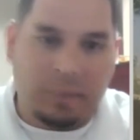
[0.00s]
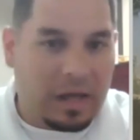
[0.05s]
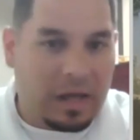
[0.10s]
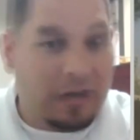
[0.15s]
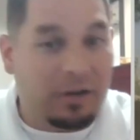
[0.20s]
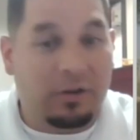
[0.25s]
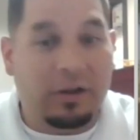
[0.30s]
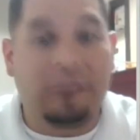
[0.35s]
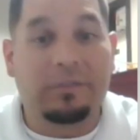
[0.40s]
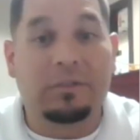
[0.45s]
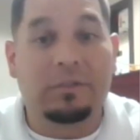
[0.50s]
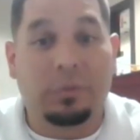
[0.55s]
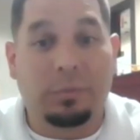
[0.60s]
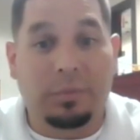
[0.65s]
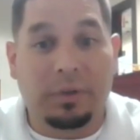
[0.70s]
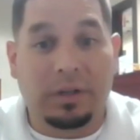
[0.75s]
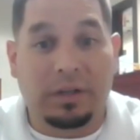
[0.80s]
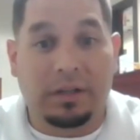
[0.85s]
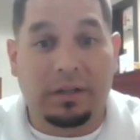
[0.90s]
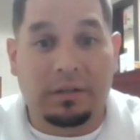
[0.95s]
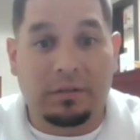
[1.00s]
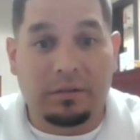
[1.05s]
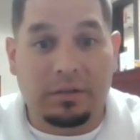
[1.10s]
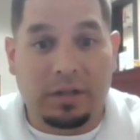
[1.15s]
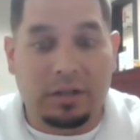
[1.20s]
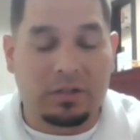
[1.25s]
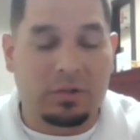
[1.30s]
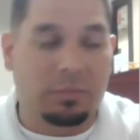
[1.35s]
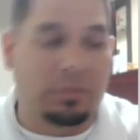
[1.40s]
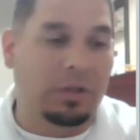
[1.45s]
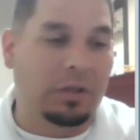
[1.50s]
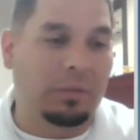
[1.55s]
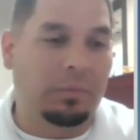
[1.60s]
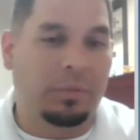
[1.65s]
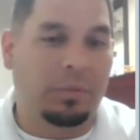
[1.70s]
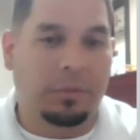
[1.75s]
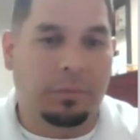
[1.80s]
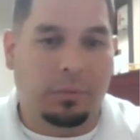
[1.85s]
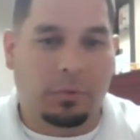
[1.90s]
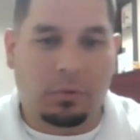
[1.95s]
I don't have too many, not too many
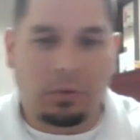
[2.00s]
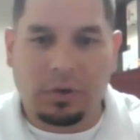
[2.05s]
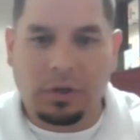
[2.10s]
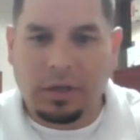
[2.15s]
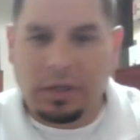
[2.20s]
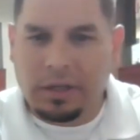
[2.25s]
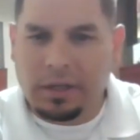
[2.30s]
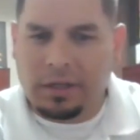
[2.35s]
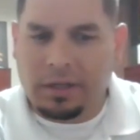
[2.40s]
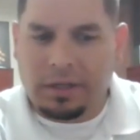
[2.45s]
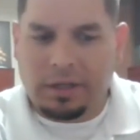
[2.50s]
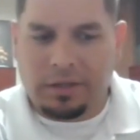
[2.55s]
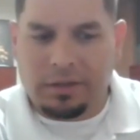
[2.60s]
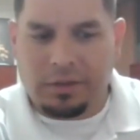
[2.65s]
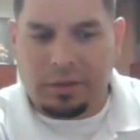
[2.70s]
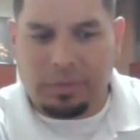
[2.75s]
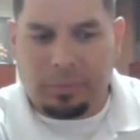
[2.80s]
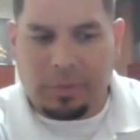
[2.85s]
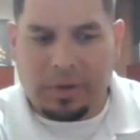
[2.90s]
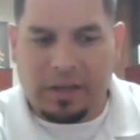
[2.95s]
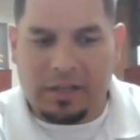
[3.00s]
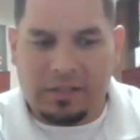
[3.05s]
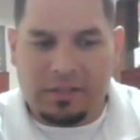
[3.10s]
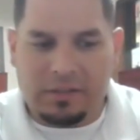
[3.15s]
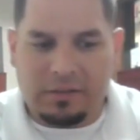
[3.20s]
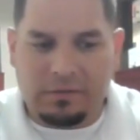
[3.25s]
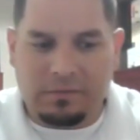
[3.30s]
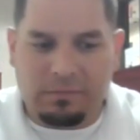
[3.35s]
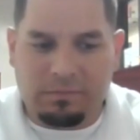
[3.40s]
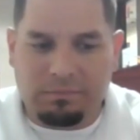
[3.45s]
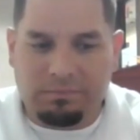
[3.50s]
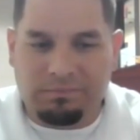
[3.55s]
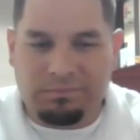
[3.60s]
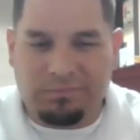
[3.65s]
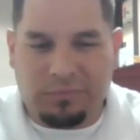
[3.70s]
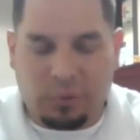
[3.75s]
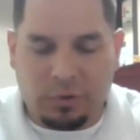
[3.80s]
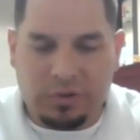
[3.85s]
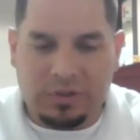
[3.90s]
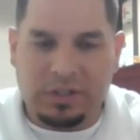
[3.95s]
people in the past
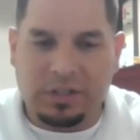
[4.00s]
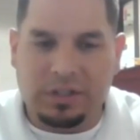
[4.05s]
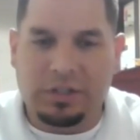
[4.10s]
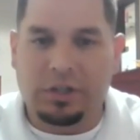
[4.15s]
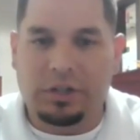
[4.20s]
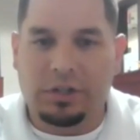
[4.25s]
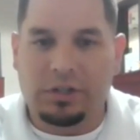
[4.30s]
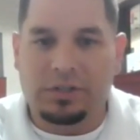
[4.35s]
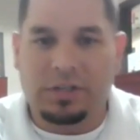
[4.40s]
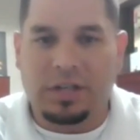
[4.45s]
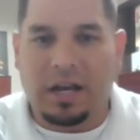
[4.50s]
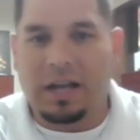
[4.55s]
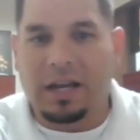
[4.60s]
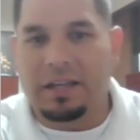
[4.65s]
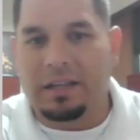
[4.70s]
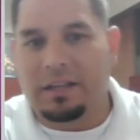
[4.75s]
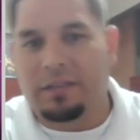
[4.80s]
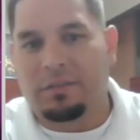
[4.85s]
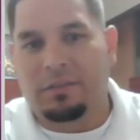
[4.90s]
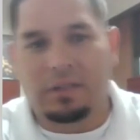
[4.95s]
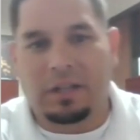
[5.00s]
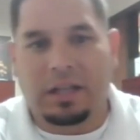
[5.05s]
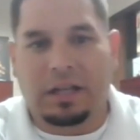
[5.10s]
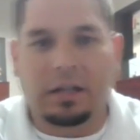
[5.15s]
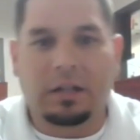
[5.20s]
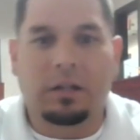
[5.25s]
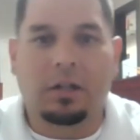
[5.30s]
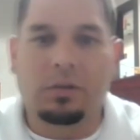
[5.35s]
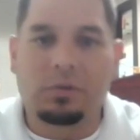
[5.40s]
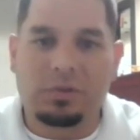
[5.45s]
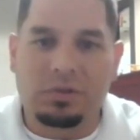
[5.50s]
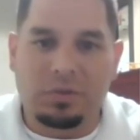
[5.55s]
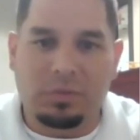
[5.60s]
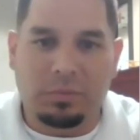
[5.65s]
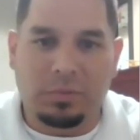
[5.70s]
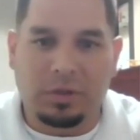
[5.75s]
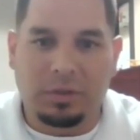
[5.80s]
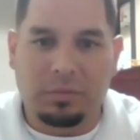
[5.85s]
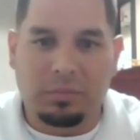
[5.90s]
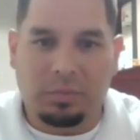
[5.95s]
14 years I even let close to
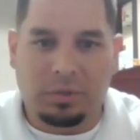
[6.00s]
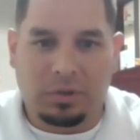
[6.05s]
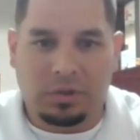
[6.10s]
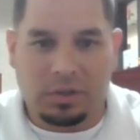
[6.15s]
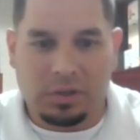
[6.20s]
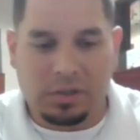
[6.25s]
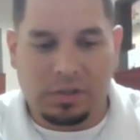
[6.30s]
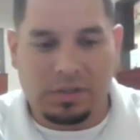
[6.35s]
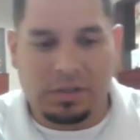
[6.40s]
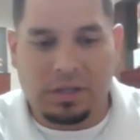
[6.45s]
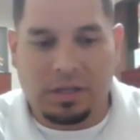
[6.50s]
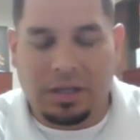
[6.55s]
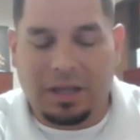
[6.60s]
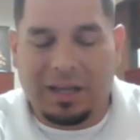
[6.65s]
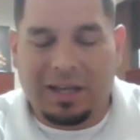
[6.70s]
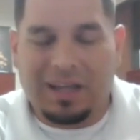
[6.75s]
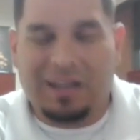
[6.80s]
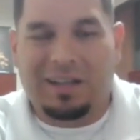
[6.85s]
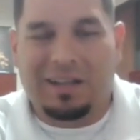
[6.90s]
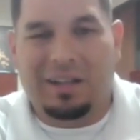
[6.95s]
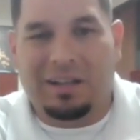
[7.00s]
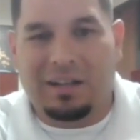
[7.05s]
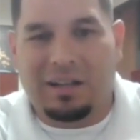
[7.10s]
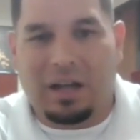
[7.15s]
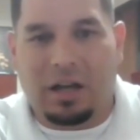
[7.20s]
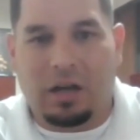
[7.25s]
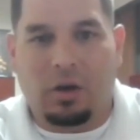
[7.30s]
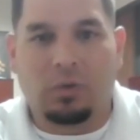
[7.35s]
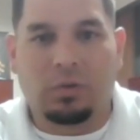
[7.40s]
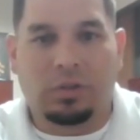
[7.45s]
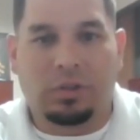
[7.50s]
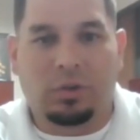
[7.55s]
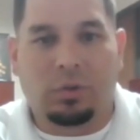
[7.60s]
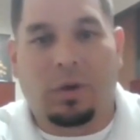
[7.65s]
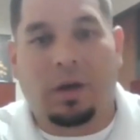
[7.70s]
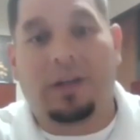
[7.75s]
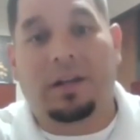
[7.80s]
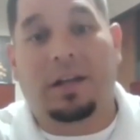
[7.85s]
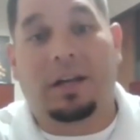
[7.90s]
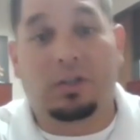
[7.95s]
me because not only do
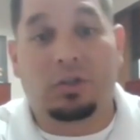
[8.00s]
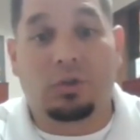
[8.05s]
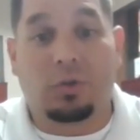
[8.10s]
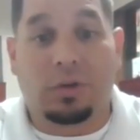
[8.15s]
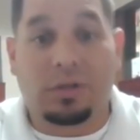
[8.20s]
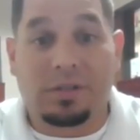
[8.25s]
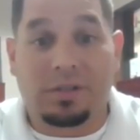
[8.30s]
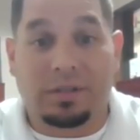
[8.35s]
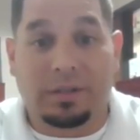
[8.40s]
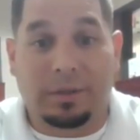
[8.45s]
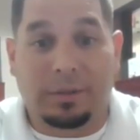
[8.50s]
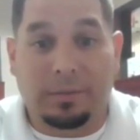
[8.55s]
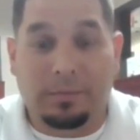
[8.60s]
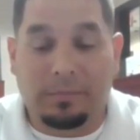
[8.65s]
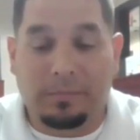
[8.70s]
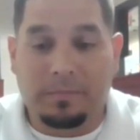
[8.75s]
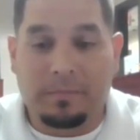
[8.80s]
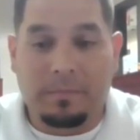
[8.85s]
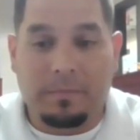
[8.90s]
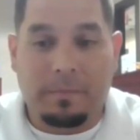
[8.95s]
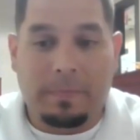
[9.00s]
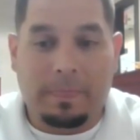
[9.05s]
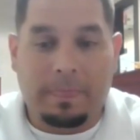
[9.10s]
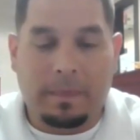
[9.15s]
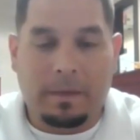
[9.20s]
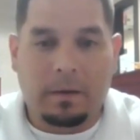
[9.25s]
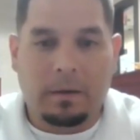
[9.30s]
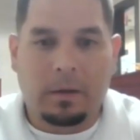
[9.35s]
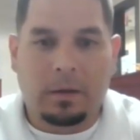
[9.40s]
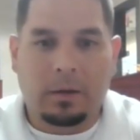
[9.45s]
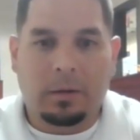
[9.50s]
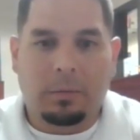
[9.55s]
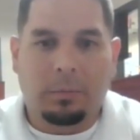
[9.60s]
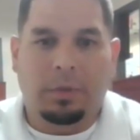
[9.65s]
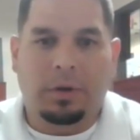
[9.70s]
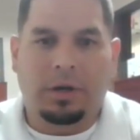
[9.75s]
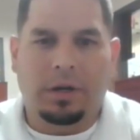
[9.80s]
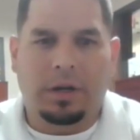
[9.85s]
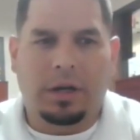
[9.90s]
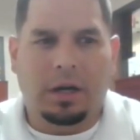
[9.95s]
I not trust them,
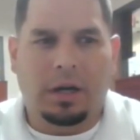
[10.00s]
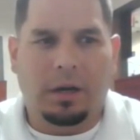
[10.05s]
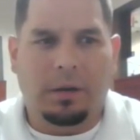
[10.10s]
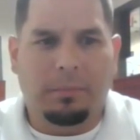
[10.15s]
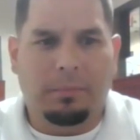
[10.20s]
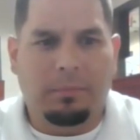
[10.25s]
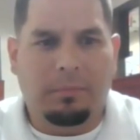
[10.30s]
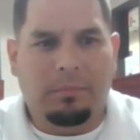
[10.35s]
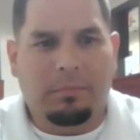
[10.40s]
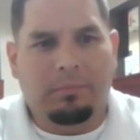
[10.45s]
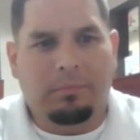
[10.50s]
but um,